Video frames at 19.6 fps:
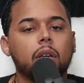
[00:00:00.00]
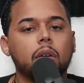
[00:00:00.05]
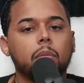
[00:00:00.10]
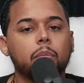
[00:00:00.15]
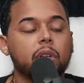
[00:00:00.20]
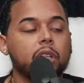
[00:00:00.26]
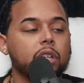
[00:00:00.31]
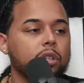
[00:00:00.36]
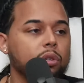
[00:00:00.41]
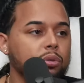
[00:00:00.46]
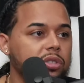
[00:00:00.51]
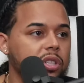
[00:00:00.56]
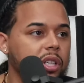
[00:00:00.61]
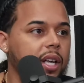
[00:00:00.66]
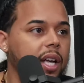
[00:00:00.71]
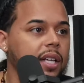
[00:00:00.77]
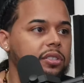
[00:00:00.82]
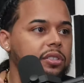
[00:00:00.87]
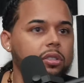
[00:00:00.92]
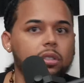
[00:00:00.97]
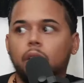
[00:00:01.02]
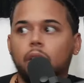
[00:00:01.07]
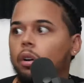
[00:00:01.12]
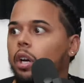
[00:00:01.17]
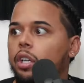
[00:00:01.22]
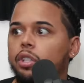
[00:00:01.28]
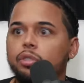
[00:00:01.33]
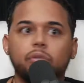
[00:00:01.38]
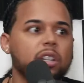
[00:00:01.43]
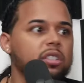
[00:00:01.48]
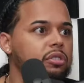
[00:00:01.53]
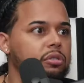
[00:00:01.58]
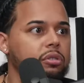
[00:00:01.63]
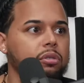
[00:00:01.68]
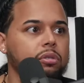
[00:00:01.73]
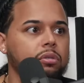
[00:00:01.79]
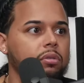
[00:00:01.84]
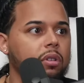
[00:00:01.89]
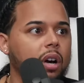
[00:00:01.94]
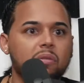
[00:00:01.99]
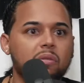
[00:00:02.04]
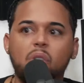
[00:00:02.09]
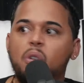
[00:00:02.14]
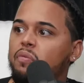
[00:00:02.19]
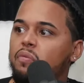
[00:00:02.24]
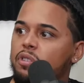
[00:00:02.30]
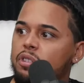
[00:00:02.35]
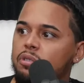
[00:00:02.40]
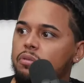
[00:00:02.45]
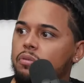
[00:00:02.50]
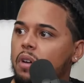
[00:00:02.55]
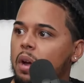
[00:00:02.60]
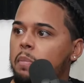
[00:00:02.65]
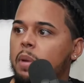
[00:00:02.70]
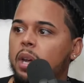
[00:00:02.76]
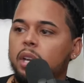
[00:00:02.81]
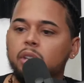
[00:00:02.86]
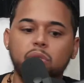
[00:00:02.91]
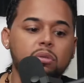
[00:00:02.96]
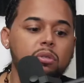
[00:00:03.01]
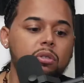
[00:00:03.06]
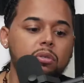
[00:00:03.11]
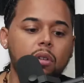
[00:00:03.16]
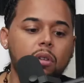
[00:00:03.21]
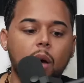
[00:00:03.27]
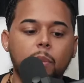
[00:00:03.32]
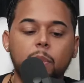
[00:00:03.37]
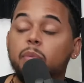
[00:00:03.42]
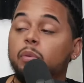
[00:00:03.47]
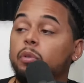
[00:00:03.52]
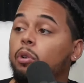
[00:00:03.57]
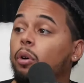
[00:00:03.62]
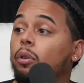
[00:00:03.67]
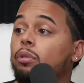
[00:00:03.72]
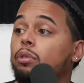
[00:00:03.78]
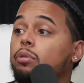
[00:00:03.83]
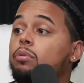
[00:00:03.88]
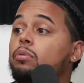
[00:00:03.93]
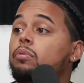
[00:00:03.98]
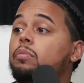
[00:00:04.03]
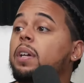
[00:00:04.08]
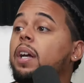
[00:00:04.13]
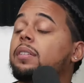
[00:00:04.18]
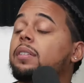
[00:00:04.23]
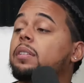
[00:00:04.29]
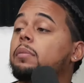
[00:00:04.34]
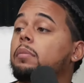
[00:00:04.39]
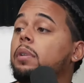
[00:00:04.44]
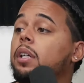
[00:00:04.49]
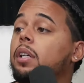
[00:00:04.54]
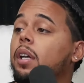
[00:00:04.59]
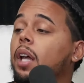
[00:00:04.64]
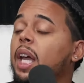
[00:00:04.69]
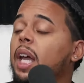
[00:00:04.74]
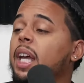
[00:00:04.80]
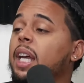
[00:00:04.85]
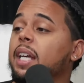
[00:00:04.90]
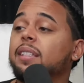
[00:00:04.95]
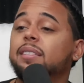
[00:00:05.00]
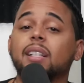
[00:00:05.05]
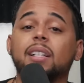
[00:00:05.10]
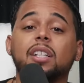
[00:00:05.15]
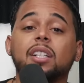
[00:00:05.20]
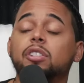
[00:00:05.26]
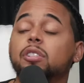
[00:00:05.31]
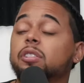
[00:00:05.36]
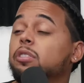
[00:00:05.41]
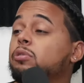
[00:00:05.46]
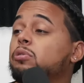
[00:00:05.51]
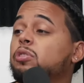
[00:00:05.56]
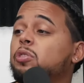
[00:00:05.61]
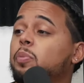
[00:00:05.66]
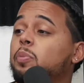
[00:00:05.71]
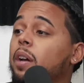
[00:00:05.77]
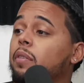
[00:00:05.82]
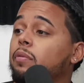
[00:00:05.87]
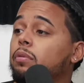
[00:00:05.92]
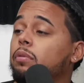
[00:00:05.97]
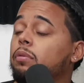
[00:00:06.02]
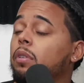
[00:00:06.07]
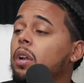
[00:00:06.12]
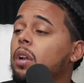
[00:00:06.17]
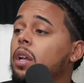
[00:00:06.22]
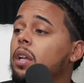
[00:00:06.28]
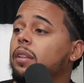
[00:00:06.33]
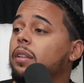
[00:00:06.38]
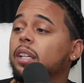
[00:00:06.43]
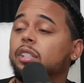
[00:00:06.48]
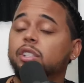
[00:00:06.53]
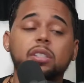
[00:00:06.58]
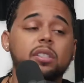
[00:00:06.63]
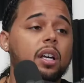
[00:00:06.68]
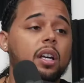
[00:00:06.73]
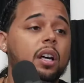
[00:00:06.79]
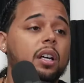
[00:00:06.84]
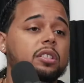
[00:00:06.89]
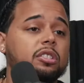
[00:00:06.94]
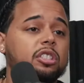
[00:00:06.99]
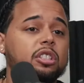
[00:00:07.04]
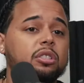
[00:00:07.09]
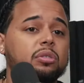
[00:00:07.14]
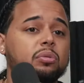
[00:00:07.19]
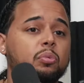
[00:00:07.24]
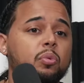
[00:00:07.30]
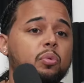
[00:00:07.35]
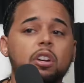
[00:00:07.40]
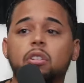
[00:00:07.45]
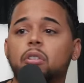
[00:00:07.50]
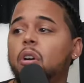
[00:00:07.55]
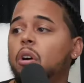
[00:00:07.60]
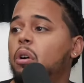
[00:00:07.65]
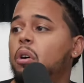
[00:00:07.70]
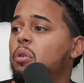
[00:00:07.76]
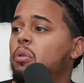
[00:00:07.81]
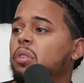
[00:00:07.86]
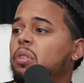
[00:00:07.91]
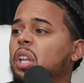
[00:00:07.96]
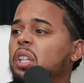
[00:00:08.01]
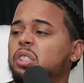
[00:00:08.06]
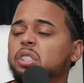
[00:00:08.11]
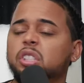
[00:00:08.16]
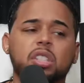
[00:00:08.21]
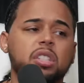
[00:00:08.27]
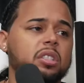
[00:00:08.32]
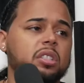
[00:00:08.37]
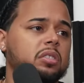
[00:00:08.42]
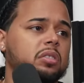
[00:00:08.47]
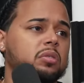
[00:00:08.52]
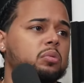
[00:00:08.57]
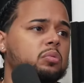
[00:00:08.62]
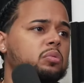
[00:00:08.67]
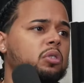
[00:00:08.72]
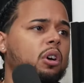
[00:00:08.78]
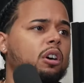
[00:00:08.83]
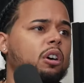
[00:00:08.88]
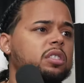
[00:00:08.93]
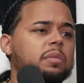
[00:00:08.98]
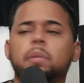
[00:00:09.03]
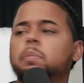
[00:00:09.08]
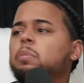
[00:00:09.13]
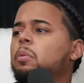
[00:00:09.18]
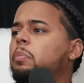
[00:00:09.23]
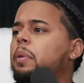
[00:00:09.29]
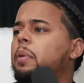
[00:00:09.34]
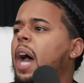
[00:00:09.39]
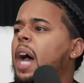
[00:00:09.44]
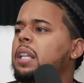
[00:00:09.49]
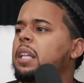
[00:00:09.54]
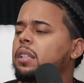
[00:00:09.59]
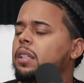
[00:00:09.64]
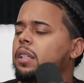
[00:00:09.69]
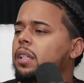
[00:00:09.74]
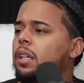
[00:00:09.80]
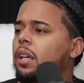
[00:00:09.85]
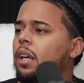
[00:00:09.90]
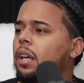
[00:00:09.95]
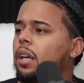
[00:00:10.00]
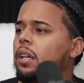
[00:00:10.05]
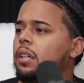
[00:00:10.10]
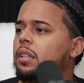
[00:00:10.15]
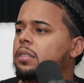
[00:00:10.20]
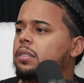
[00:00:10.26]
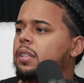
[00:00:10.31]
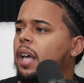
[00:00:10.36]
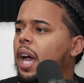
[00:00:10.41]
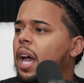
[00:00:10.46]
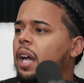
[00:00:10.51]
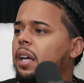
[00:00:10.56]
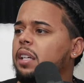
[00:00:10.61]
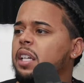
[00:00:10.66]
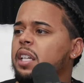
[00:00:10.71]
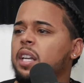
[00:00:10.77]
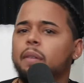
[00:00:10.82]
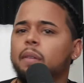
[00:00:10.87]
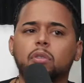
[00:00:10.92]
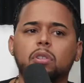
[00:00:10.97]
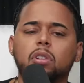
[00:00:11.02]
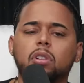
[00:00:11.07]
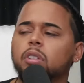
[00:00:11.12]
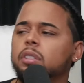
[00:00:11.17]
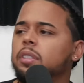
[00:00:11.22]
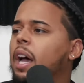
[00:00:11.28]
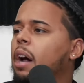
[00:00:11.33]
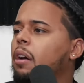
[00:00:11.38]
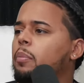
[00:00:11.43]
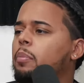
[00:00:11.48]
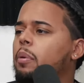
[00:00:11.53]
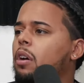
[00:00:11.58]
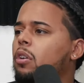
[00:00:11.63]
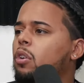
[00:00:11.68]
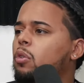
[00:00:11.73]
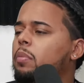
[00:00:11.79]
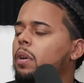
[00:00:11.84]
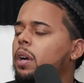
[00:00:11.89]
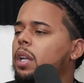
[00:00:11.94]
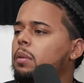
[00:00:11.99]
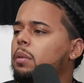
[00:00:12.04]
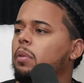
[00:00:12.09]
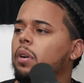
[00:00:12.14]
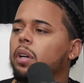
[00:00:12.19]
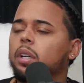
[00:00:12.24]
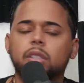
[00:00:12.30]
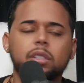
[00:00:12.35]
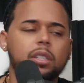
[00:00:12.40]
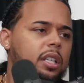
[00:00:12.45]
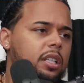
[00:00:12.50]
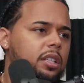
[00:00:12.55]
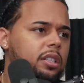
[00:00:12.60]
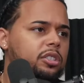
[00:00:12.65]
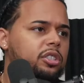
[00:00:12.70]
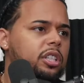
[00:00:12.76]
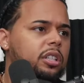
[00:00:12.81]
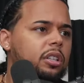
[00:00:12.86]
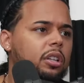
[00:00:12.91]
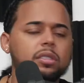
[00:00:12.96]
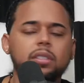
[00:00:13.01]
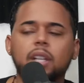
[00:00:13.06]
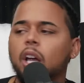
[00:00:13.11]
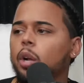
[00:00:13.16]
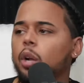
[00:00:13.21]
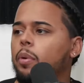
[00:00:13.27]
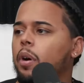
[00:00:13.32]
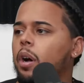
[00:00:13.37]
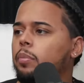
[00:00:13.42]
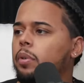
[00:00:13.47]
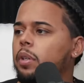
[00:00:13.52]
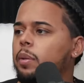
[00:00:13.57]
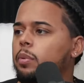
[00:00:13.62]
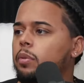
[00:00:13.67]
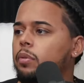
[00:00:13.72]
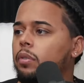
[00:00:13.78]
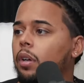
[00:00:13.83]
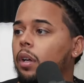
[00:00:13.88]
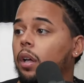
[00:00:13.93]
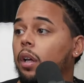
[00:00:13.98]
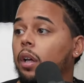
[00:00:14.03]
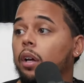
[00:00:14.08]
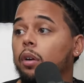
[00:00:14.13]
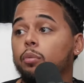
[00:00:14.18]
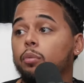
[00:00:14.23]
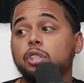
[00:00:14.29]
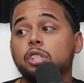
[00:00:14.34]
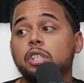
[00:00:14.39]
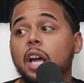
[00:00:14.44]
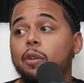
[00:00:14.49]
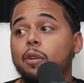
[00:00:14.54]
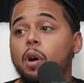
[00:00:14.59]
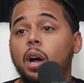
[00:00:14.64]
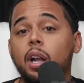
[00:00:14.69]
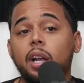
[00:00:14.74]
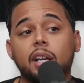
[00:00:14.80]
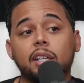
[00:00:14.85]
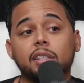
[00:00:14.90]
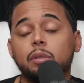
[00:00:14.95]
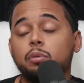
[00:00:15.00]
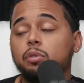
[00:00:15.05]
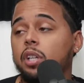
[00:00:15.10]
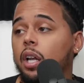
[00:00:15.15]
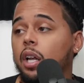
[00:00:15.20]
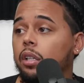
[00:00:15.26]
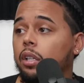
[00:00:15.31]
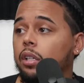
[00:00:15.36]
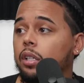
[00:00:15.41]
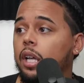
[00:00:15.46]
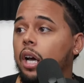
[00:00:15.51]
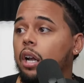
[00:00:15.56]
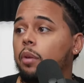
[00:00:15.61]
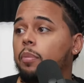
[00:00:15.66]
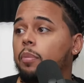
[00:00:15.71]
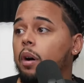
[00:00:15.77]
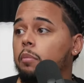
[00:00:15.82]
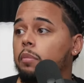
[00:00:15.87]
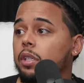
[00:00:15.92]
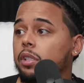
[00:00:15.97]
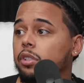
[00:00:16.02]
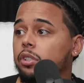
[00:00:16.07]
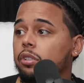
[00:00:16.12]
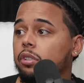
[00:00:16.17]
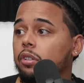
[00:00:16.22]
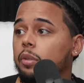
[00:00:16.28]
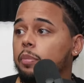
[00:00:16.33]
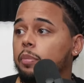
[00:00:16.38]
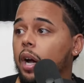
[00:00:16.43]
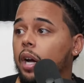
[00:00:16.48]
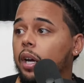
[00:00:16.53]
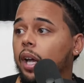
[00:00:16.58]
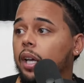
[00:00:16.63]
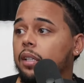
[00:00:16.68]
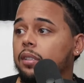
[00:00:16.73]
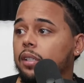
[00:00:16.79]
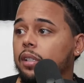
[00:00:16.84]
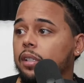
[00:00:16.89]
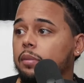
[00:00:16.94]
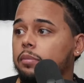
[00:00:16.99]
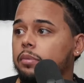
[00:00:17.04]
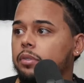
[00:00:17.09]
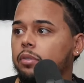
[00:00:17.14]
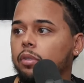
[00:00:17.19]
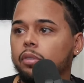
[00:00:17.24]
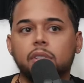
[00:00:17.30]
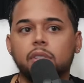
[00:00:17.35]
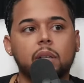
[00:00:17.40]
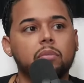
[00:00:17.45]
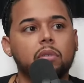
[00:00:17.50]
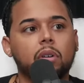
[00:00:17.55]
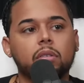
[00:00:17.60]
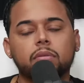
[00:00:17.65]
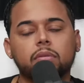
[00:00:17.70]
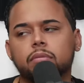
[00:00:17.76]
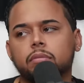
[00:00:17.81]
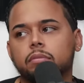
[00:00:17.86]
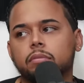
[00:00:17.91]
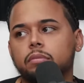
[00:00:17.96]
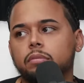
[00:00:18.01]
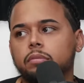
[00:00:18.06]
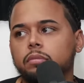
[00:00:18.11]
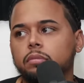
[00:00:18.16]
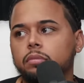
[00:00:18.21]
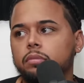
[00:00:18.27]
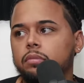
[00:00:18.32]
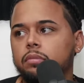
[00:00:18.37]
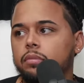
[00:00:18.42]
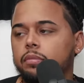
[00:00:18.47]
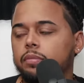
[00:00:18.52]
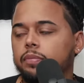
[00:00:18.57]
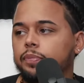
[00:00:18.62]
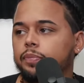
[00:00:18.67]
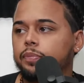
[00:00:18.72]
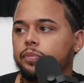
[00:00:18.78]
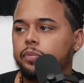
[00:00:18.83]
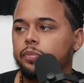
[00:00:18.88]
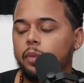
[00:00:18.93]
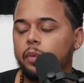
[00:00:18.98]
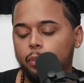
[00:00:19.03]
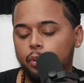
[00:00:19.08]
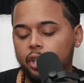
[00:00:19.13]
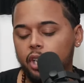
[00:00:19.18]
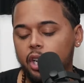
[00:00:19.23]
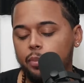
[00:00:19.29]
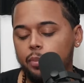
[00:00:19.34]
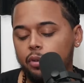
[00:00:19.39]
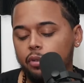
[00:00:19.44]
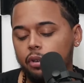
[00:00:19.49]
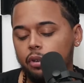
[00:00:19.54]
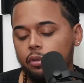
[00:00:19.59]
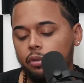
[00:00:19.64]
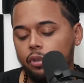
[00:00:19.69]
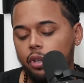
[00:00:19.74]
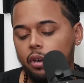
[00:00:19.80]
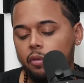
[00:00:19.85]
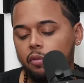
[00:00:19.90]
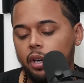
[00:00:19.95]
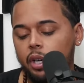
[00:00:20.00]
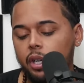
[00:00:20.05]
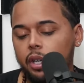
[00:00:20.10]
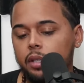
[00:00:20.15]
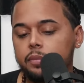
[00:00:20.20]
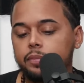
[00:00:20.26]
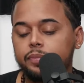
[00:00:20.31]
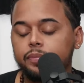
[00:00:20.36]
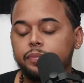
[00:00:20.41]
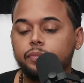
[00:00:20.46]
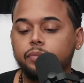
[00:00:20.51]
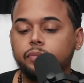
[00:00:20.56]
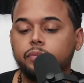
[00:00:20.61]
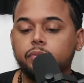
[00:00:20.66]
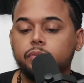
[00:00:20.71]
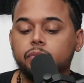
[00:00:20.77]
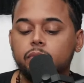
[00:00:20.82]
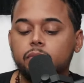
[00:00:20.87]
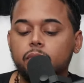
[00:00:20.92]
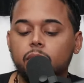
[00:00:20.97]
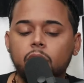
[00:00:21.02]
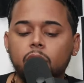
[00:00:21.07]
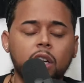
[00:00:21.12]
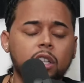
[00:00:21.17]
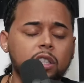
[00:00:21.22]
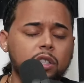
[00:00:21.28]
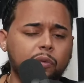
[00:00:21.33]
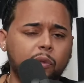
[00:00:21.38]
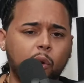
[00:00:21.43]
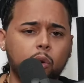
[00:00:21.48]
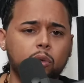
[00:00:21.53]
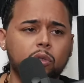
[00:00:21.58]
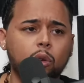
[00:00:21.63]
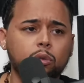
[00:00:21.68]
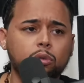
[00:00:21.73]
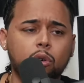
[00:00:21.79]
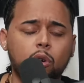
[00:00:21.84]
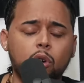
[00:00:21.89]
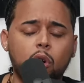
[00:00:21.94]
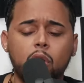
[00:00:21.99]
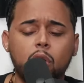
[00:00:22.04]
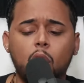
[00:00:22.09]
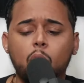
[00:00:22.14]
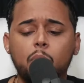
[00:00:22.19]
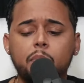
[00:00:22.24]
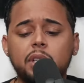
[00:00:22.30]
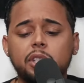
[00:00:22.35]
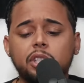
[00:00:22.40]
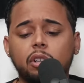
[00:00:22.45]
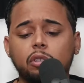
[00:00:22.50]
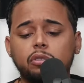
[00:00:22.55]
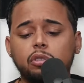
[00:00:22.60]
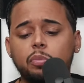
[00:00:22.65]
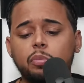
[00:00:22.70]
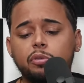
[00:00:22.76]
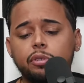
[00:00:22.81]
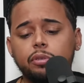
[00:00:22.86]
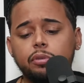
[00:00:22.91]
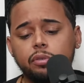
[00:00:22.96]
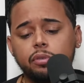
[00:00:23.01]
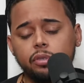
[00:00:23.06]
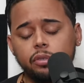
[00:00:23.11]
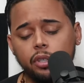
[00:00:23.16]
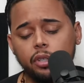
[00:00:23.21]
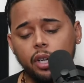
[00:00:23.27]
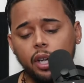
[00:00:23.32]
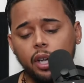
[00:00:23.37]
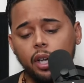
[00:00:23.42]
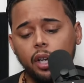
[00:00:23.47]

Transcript: But he used it against her, like, oh, I dressed you, I wrote for you, I made you who you are. People know you because of me. He said that she's disrespectful, that she's a she's weirdo, that she talks to people badly, that he never looked down upon nobody, but she looks down upon people. Which is ironic because he was kind of looking down upon Mitch during the podcast. Should've known him. So he's like, bro. Saying he'd never get a job. Pretty hypocritical there, right? Saying he'd rob people. Because for those who don't know, Mitch is also a producer.